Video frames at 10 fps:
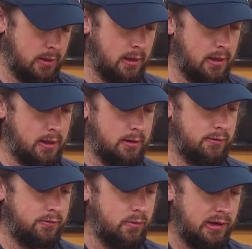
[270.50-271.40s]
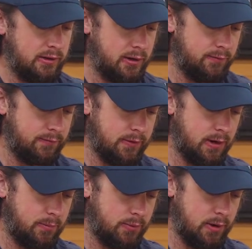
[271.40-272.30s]
And it's quick enough that
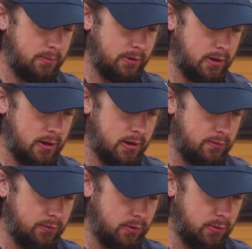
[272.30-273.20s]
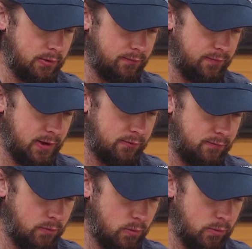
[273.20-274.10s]
I'm probably not even going to fast
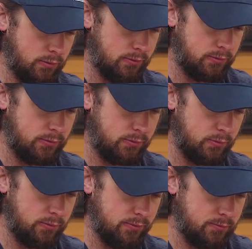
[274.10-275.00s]
forward through this